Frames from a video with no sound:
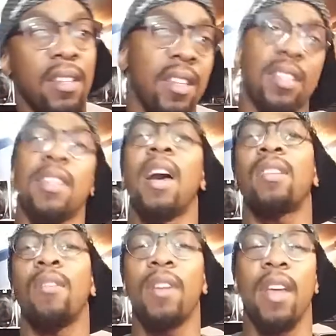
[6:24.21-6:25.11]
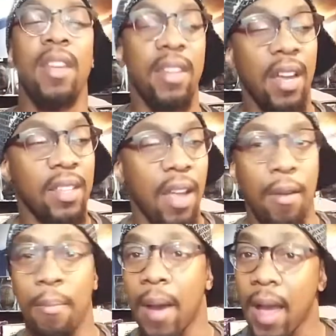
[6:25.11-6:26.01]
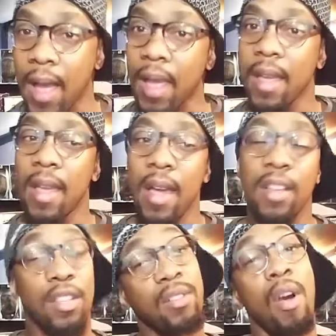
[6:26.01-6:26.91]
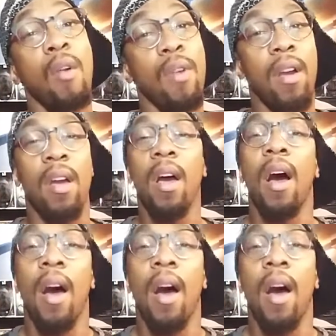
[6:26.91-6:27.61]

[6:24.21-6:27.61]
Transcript: and then gets knocked over the head, knocked out by Sinara,